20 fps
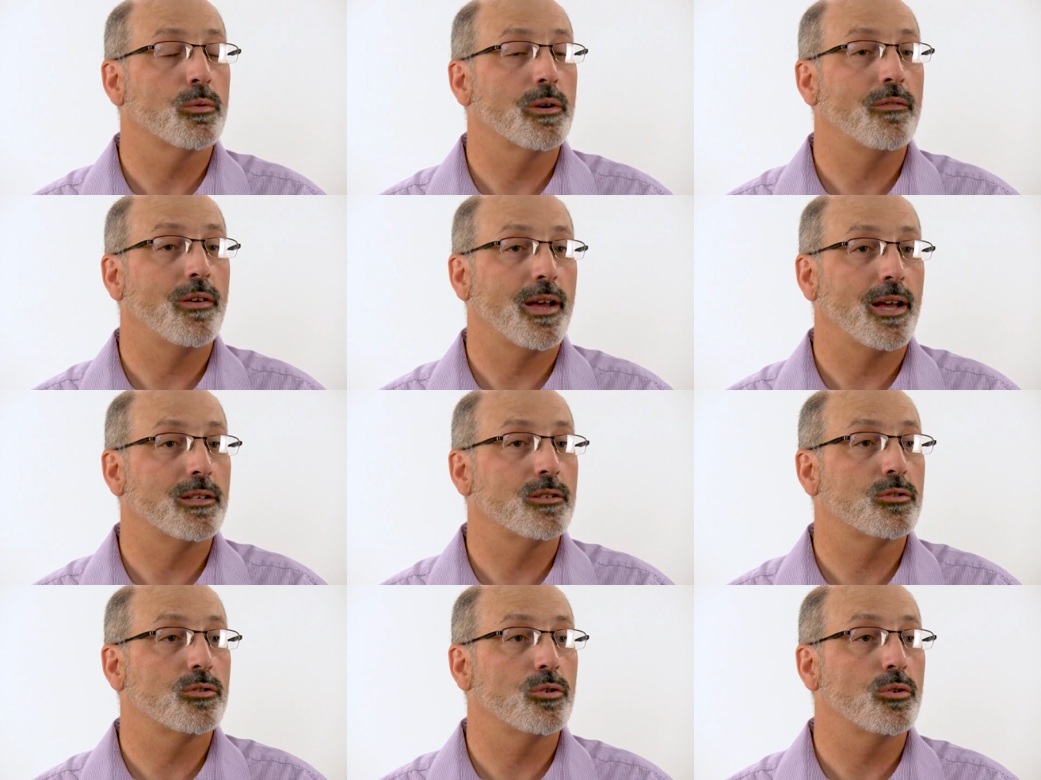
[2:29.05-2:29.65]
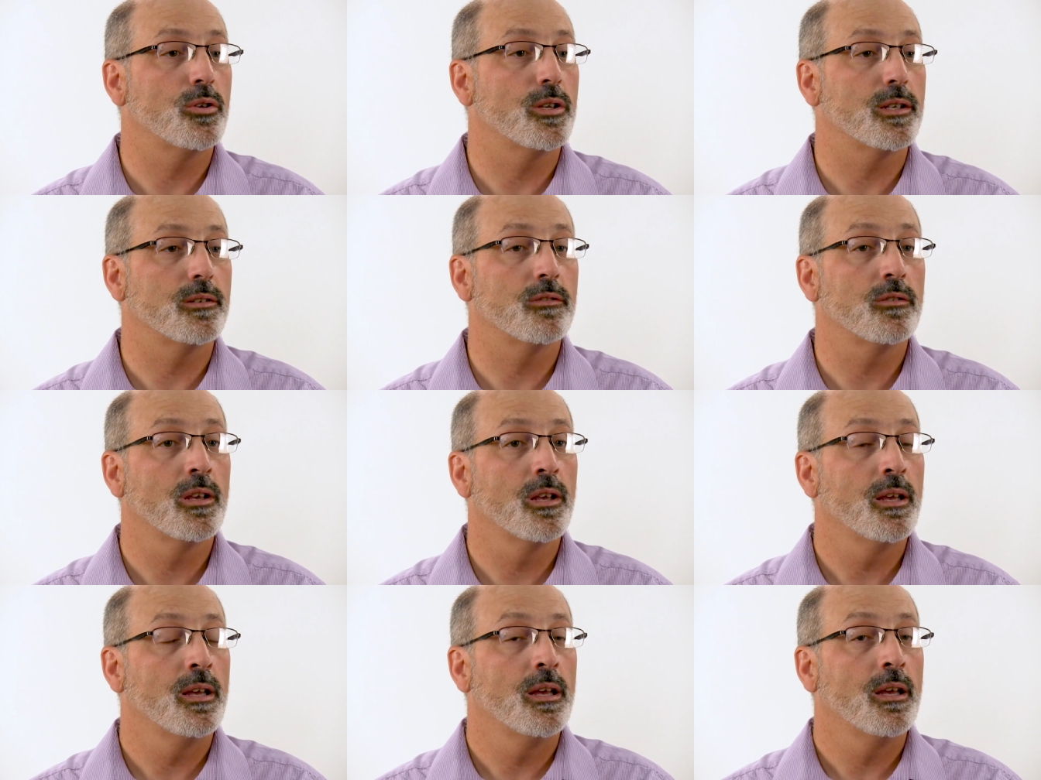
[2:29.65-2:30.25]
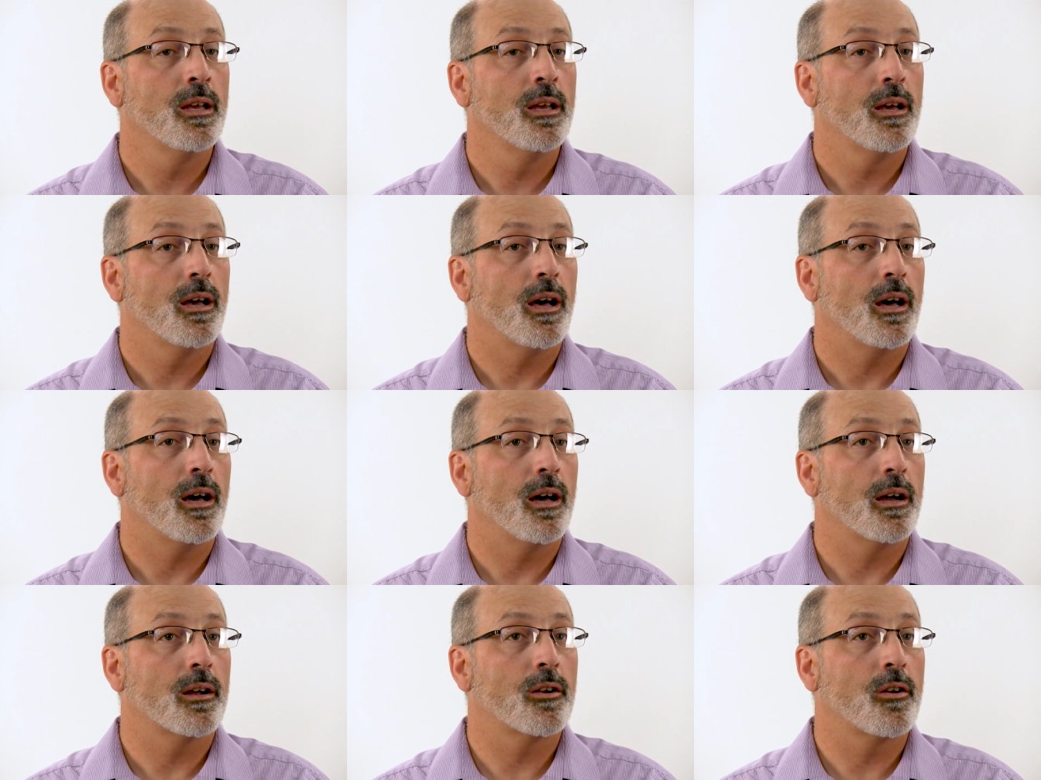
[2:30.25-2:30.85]
We've had students
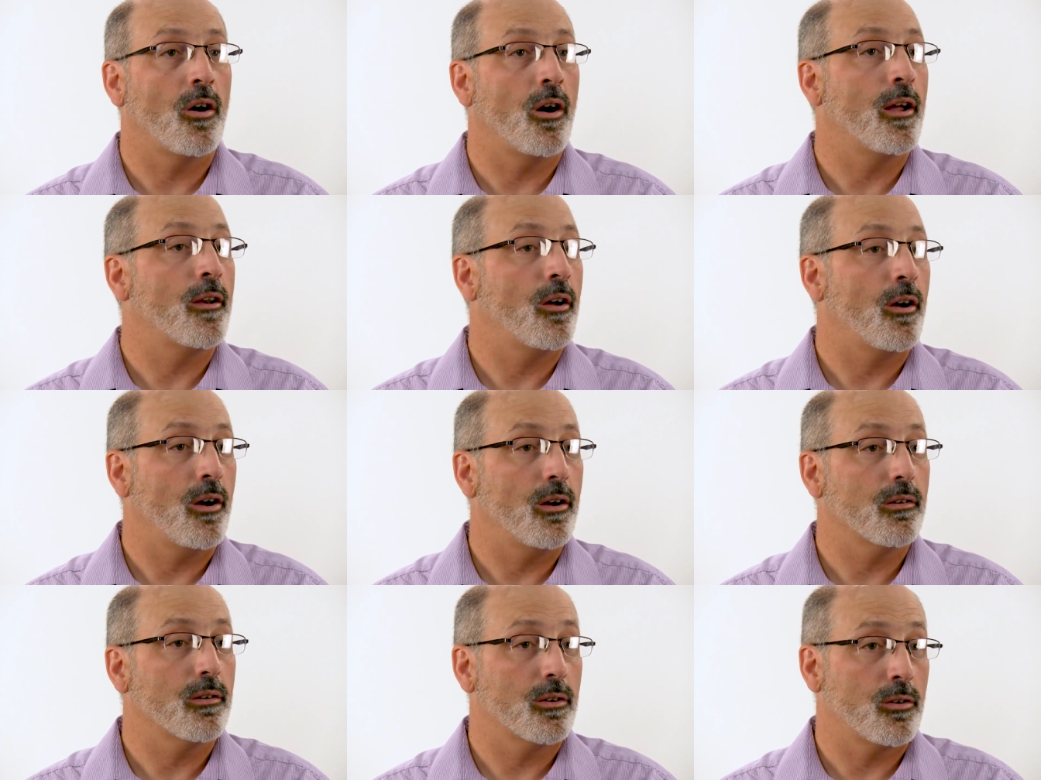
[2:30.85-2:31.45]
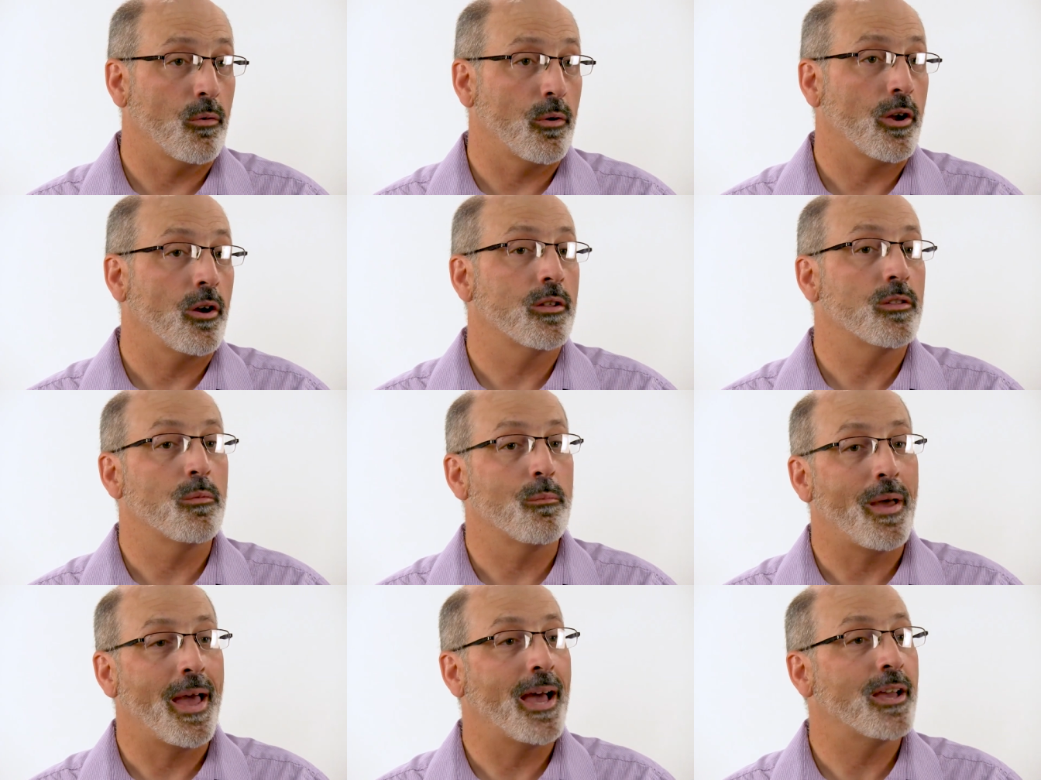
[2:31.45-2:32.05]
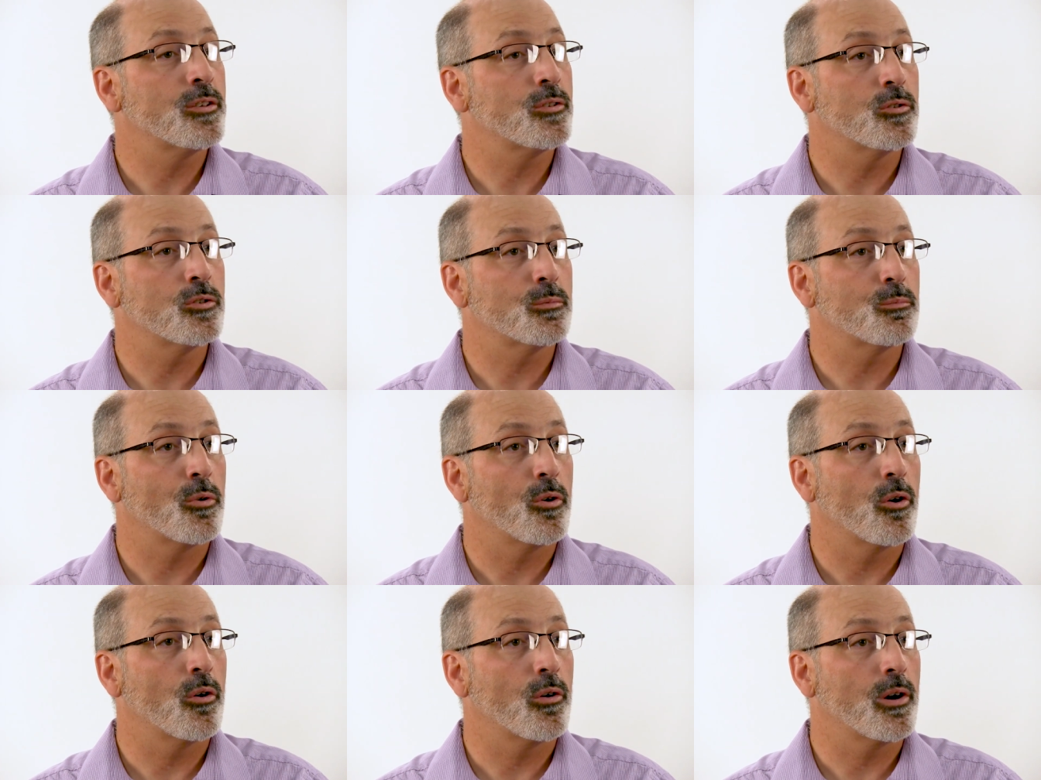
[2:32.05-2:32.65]
uh, gone on, going on to
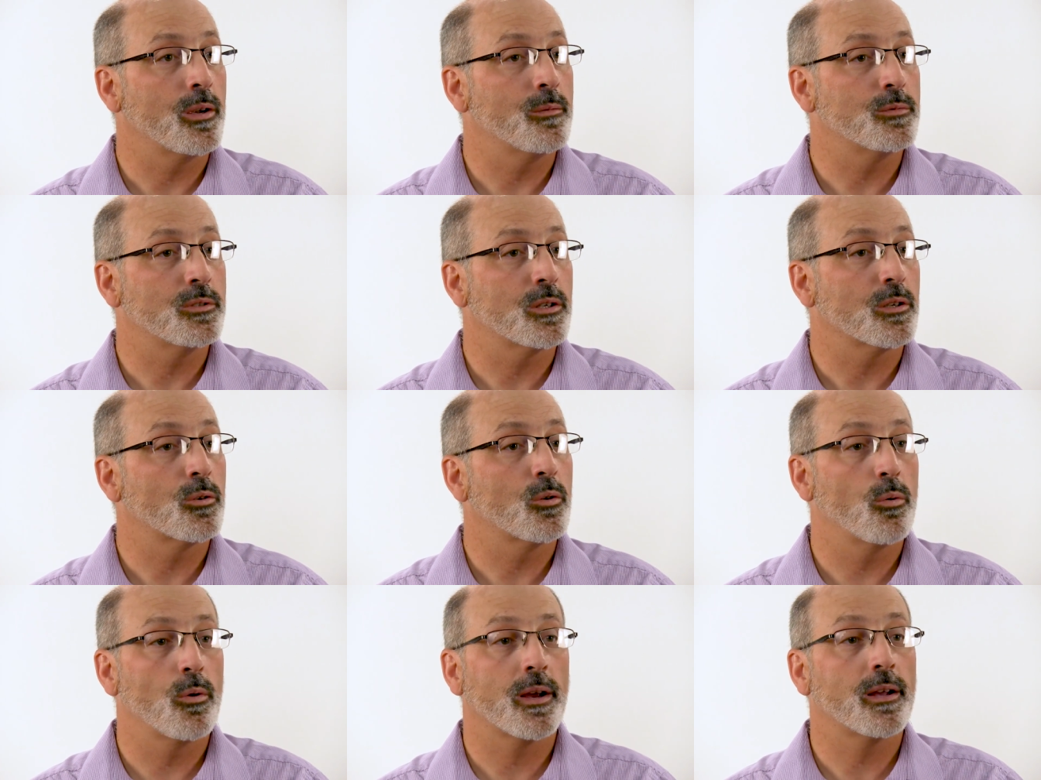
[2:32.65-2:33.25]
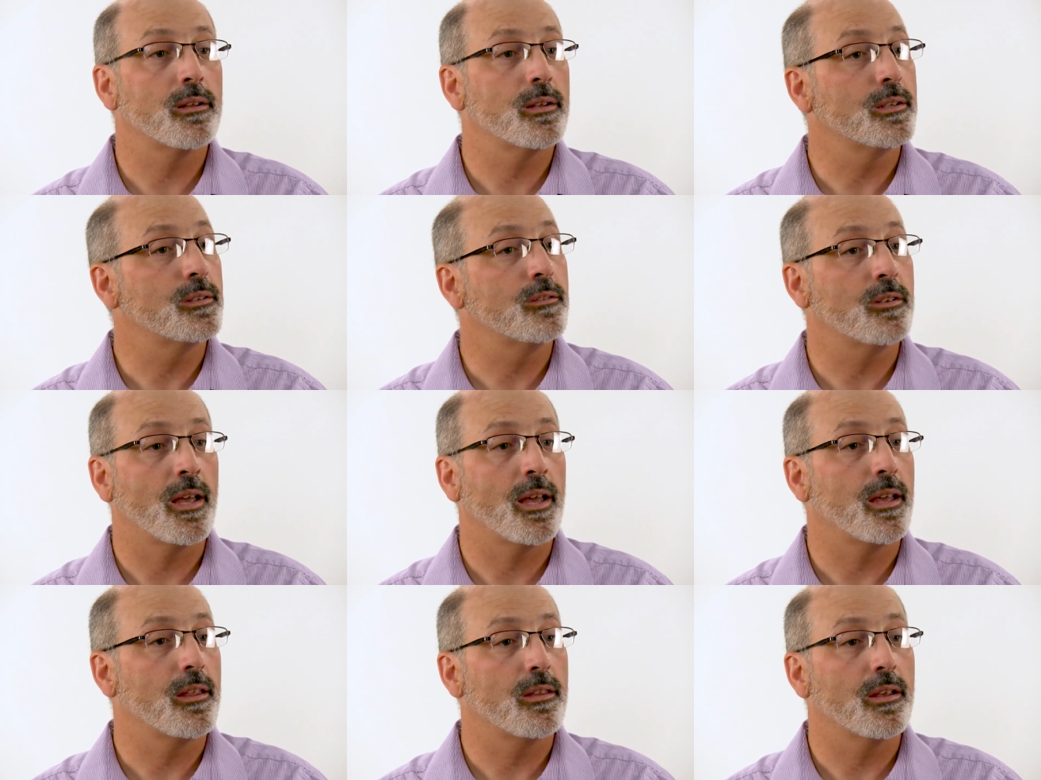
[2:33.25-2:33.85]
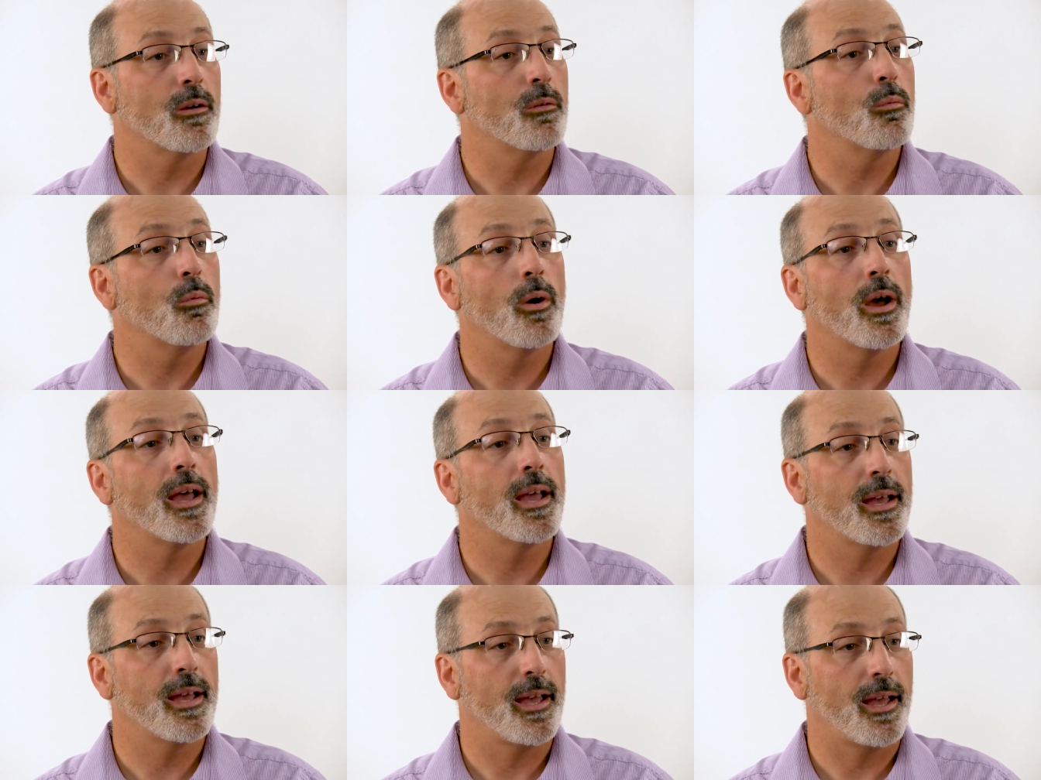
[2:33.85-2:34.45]
master's programs that quickly say they're
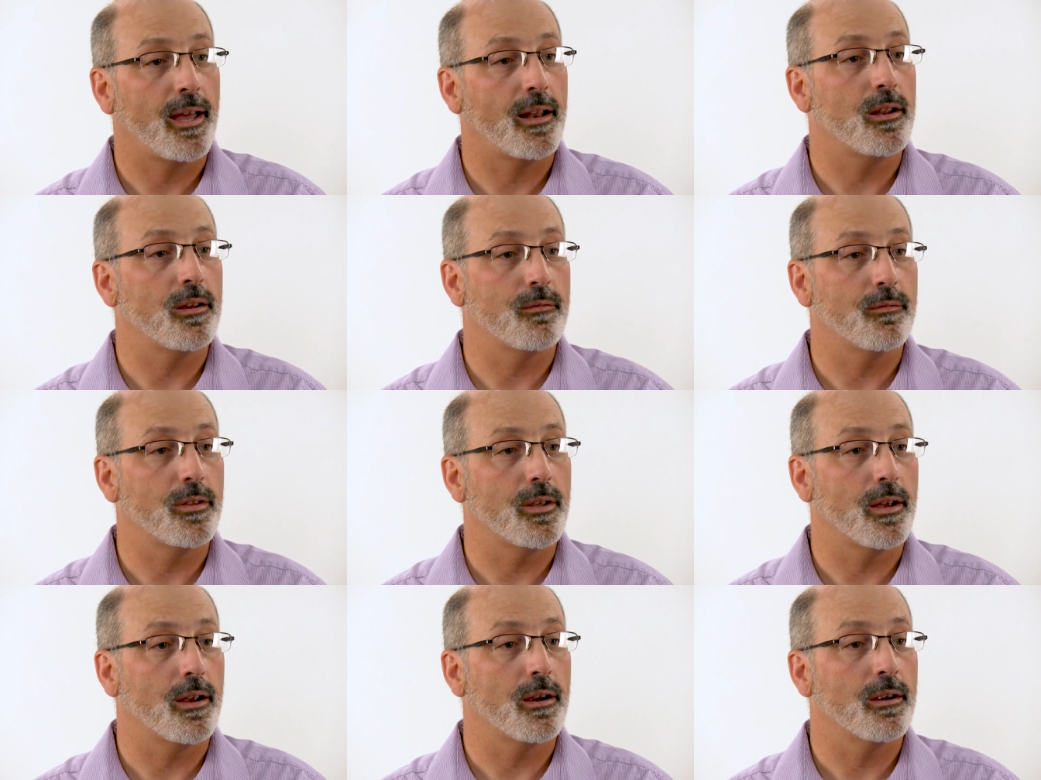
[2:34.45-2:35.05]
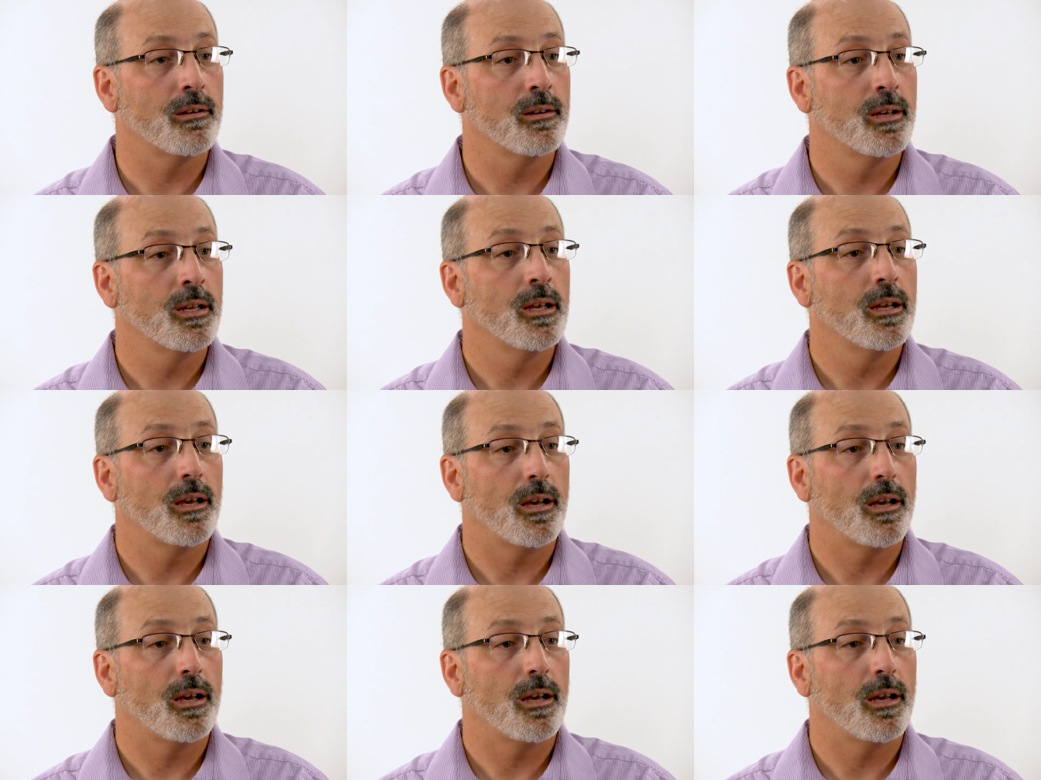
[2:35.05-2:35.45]
way ahead of their